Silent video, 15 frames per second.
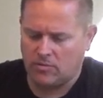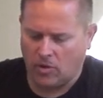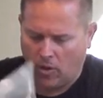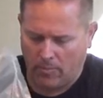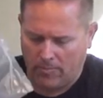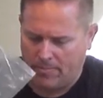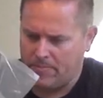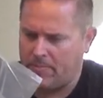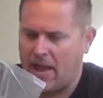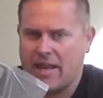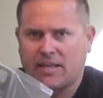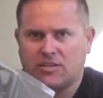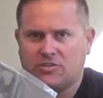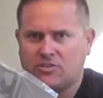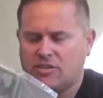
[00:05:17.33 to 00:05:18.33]
all
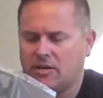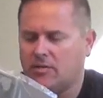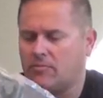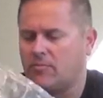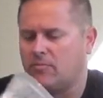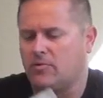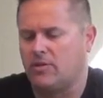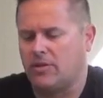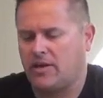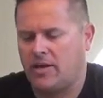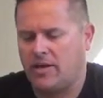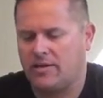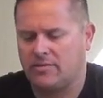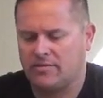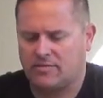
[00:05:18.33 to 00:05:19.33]
packaged up, really
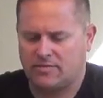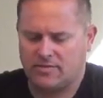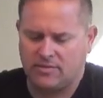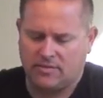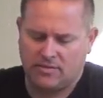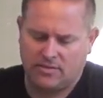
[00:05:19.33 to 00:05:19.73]
nice,